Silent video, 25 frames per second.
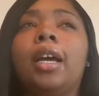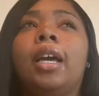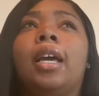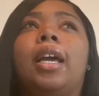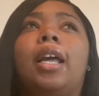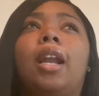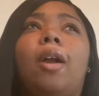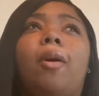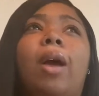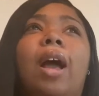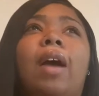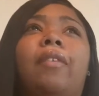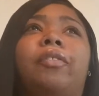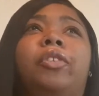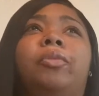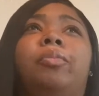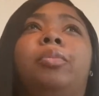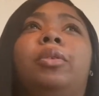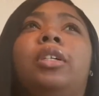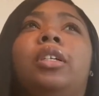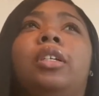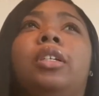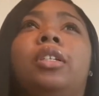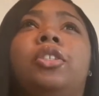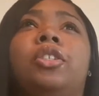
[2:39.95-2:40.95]
it don't have to
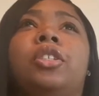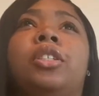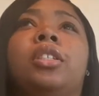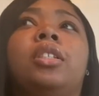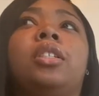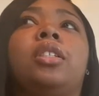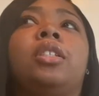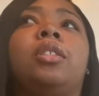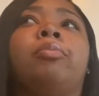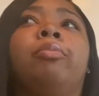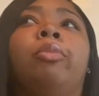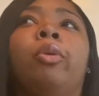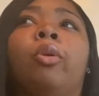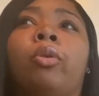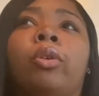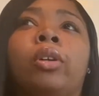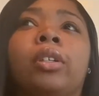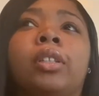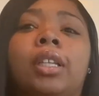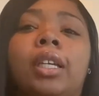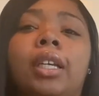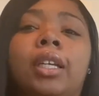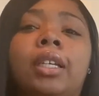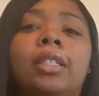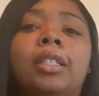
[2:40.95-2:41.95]
be just
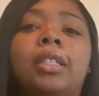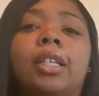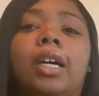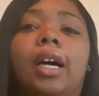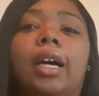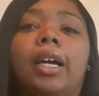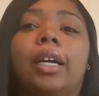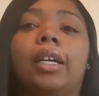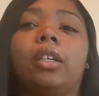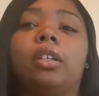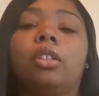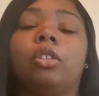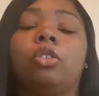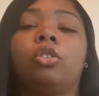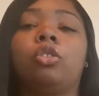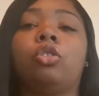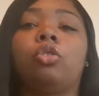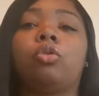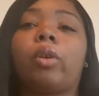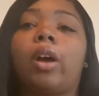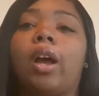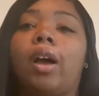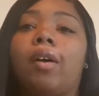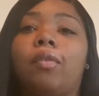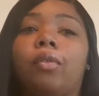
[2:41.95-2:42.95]
boring things like
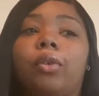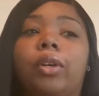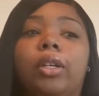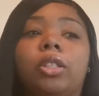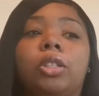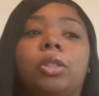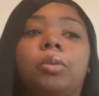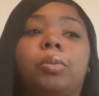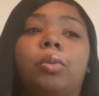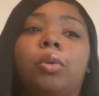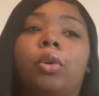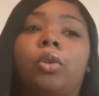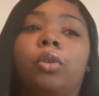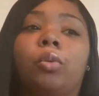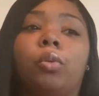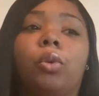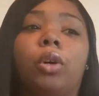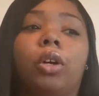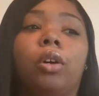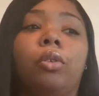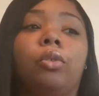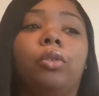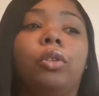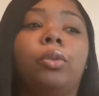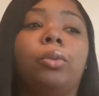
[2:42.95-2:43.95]
travel explore the
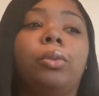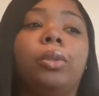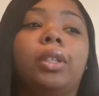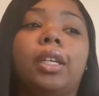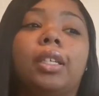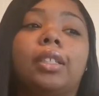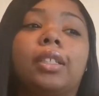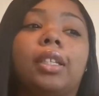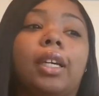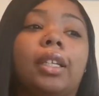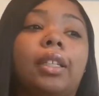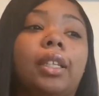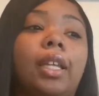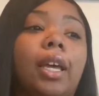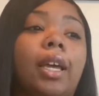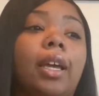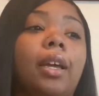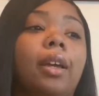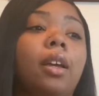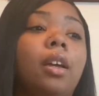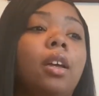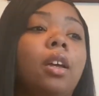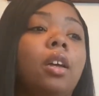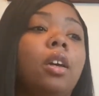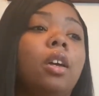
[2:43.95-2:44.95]
world do things like that